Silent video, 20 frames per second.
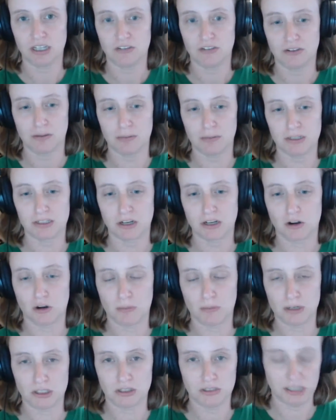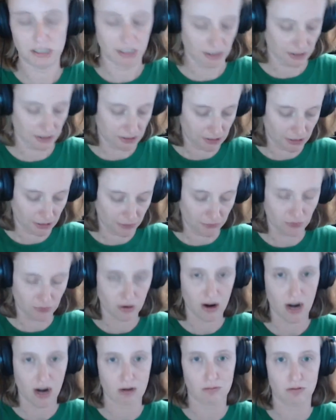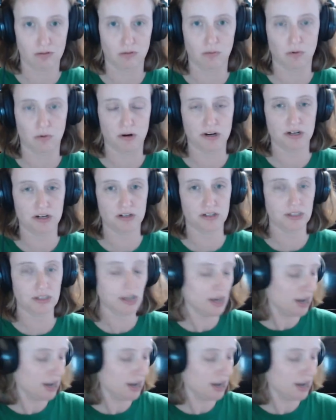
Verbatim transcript: I'm missing a whole bunch of DLC for Hyrule Warriors.